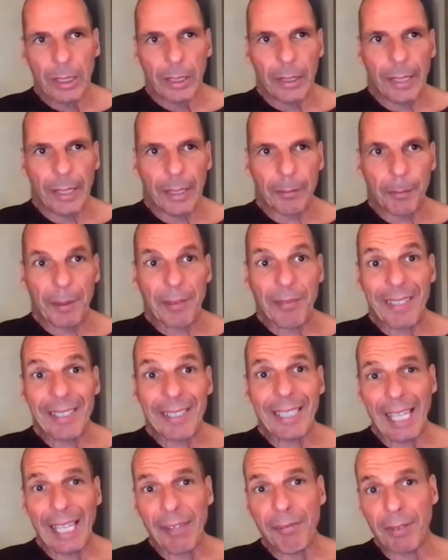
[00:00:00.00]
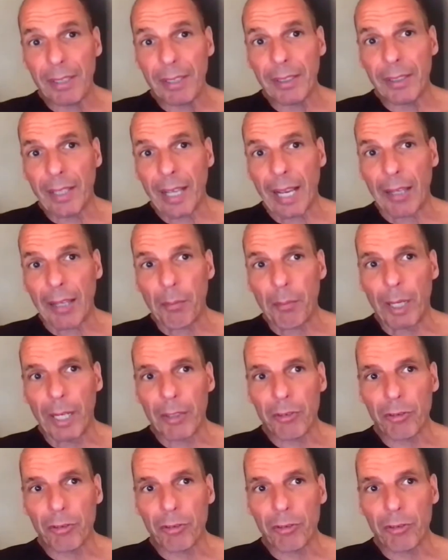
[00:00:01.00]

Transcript: that prevent even the accumulation